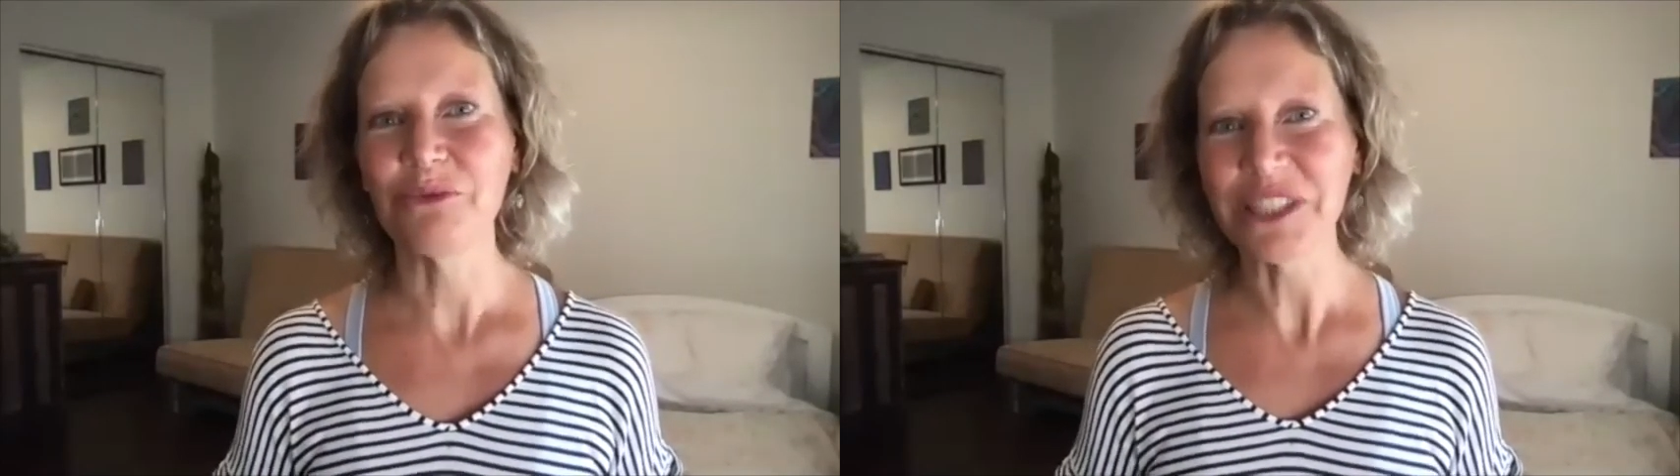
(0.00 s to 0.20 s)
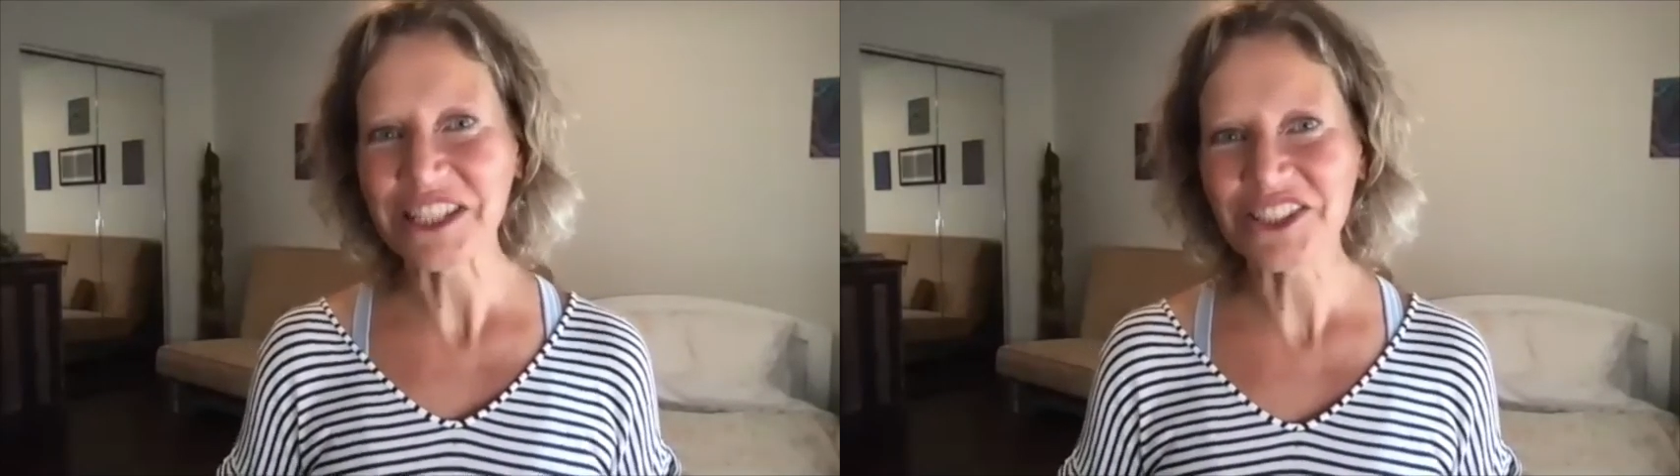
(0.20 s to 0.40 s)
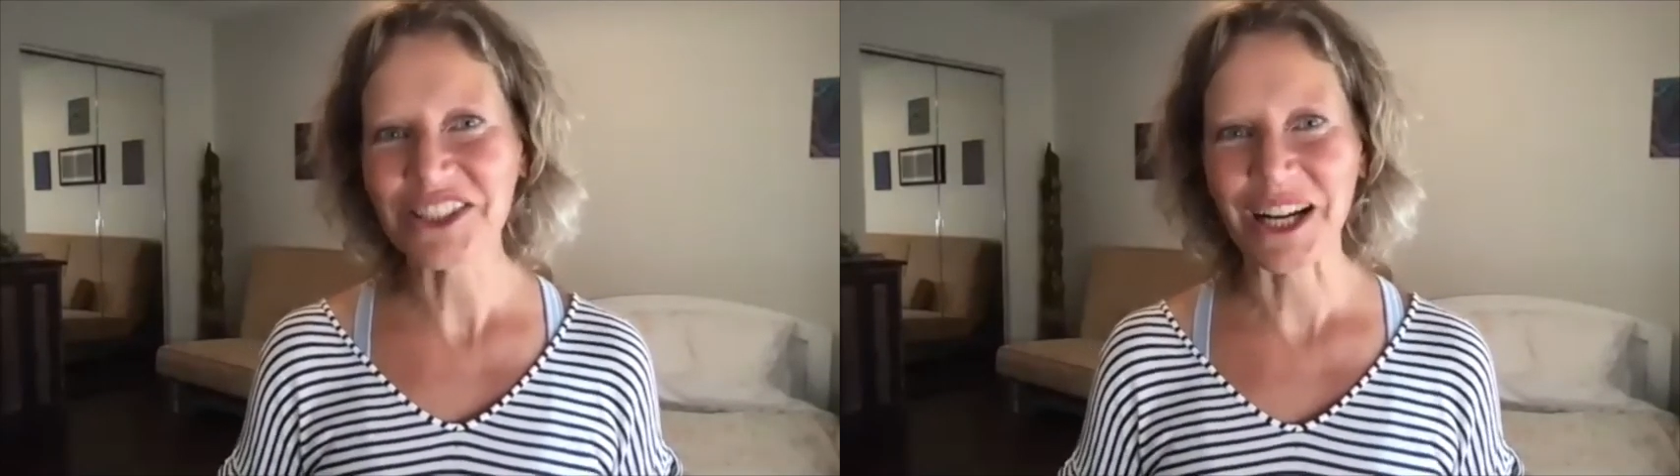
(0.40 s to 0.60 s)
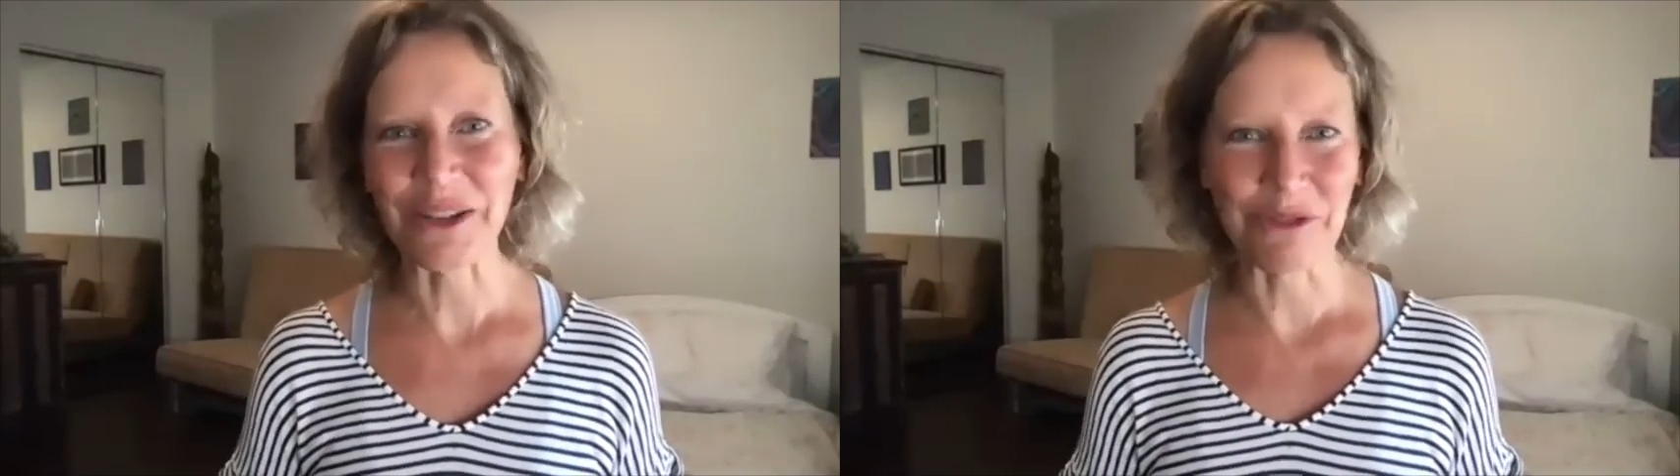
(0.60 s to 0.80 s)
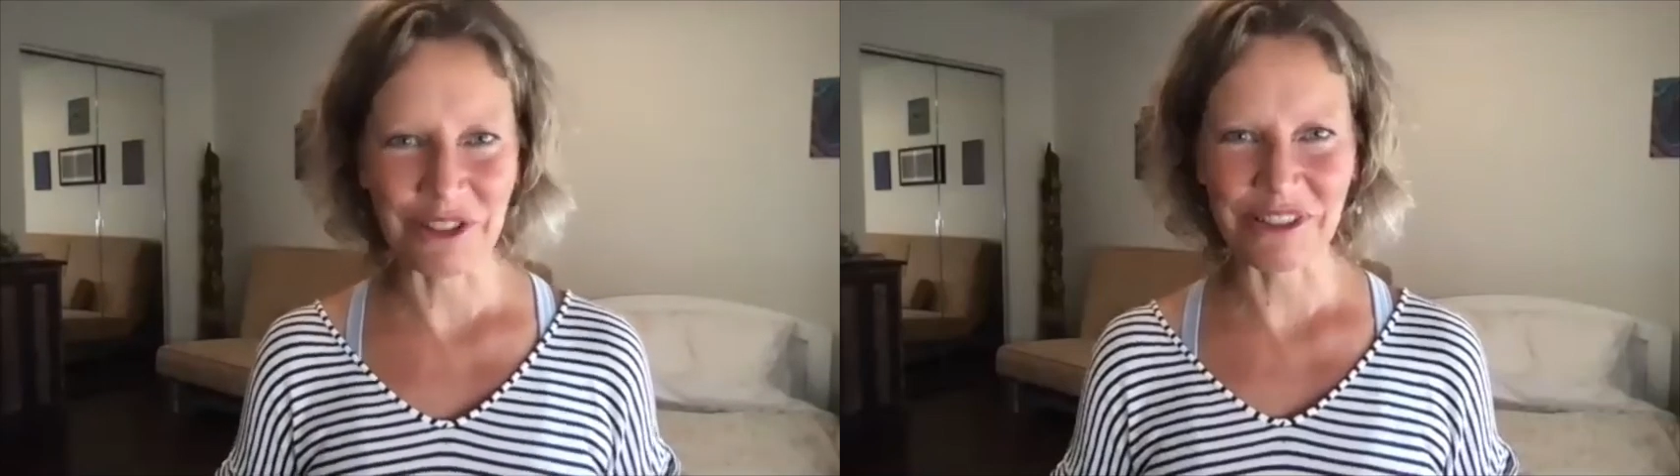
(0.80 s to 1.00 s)
wish I
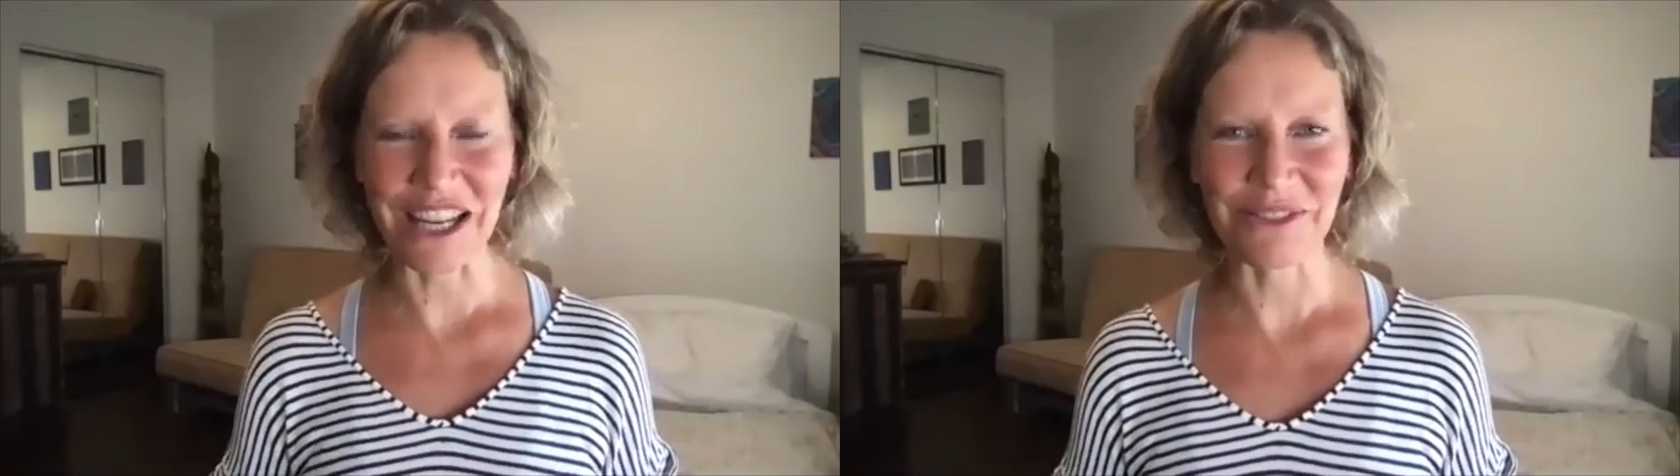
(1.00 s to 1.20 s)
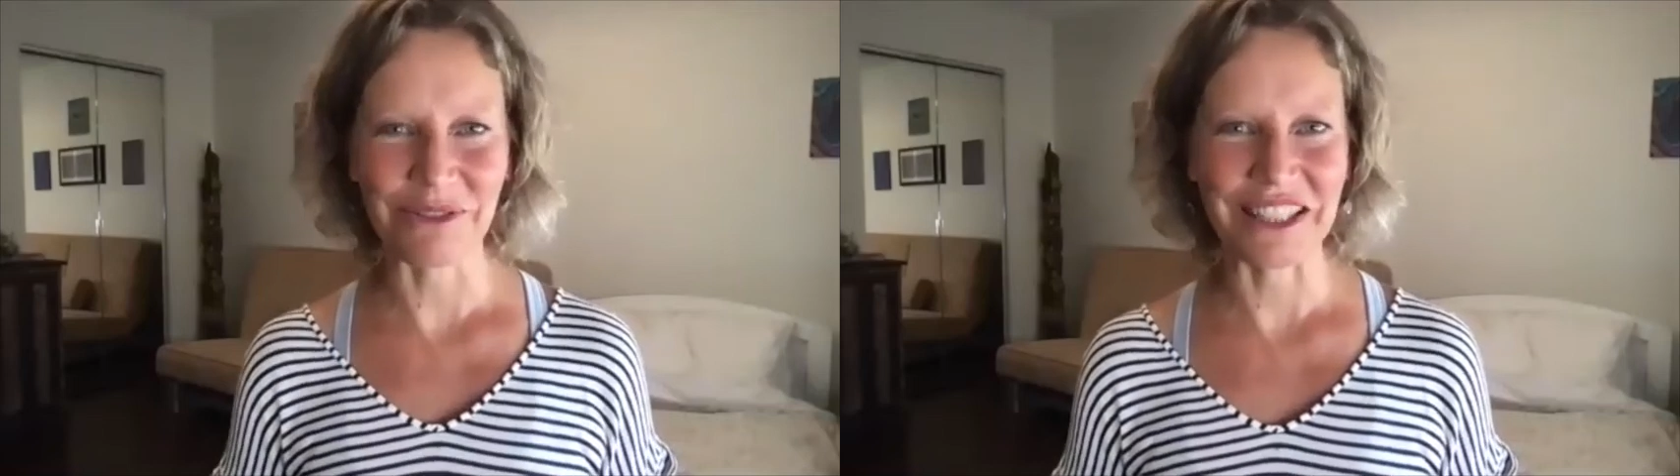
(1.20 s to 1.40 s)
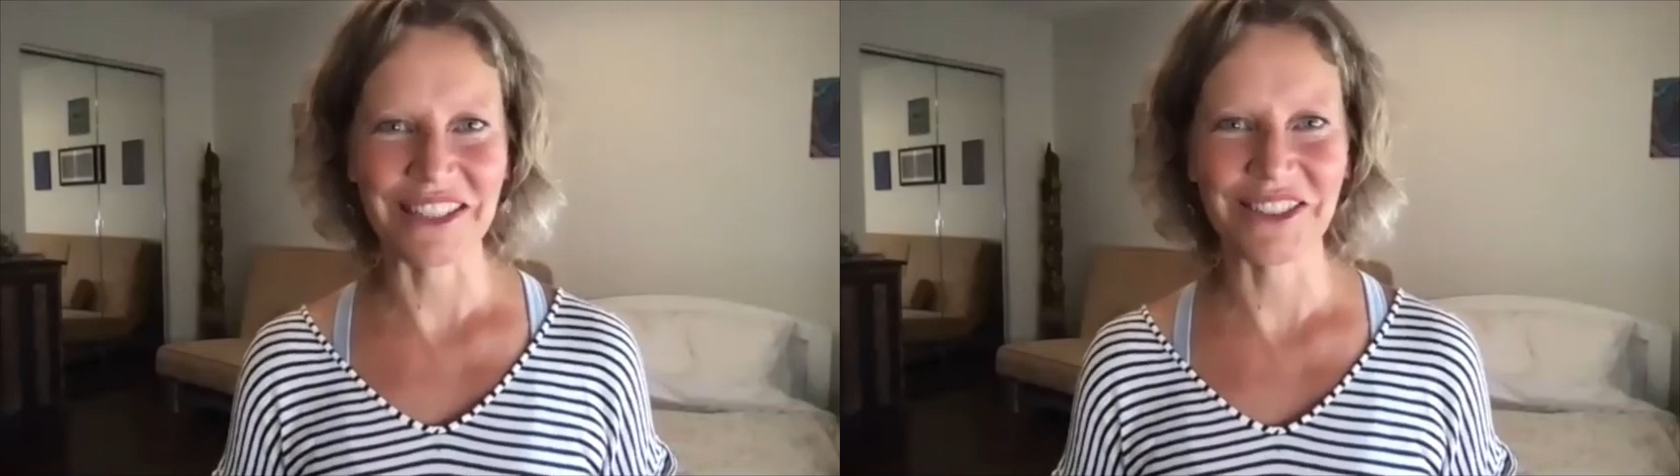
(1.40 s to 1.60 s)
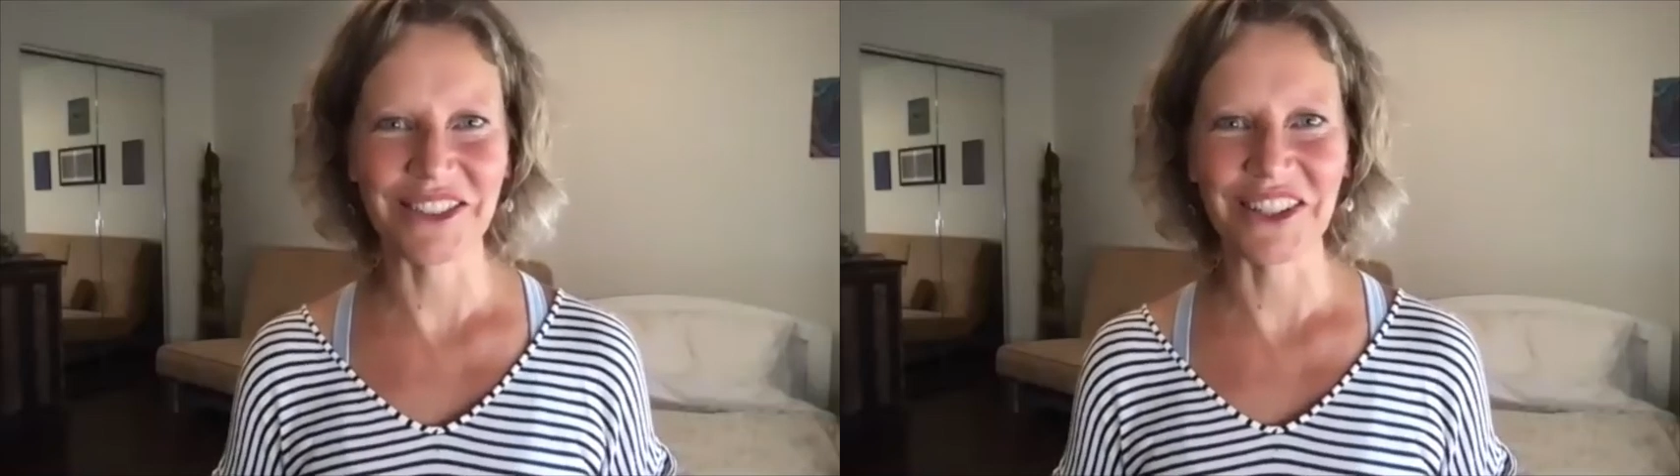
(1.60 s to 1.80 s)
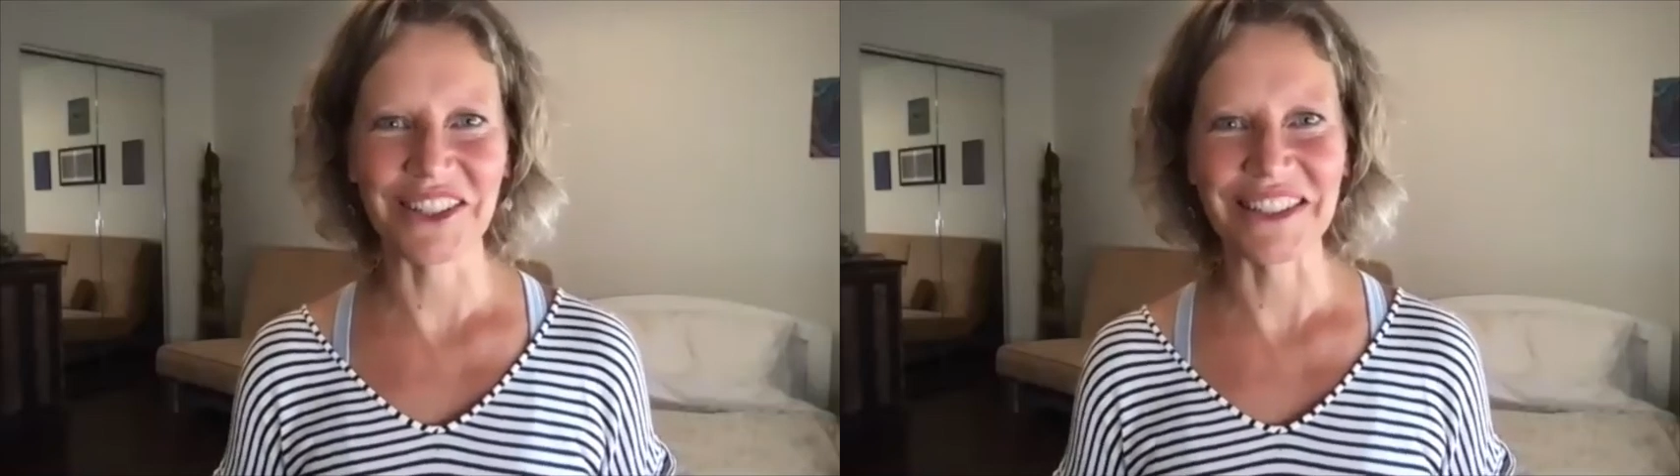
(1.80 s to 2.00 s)
would have had when I
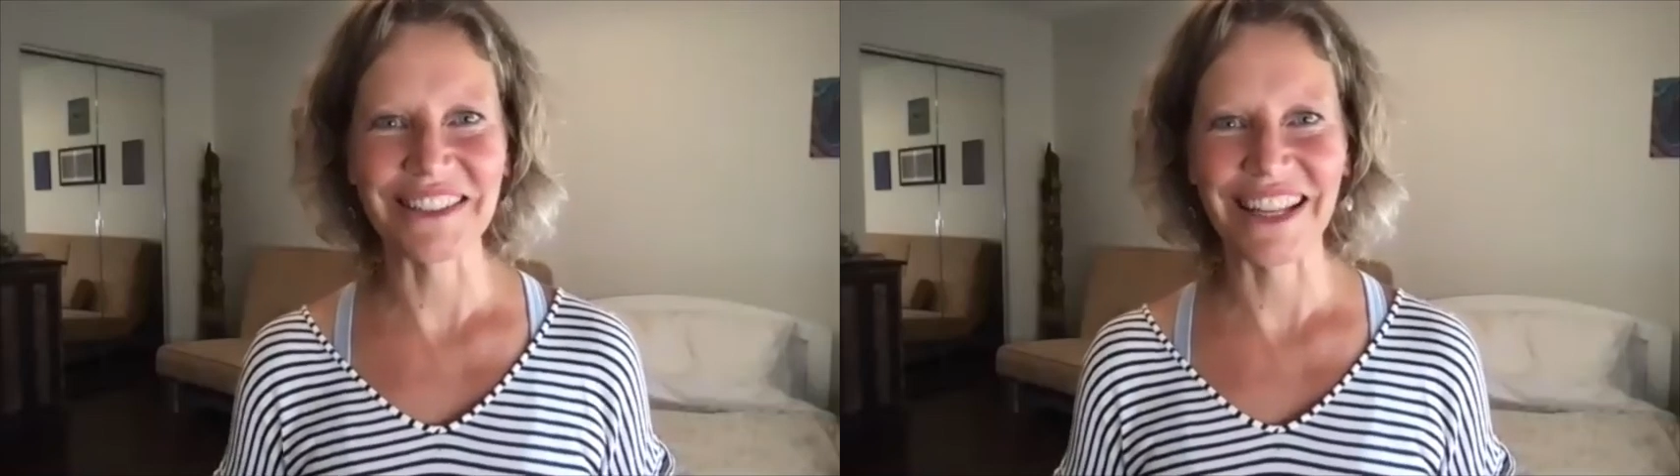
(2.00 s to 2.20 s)
started.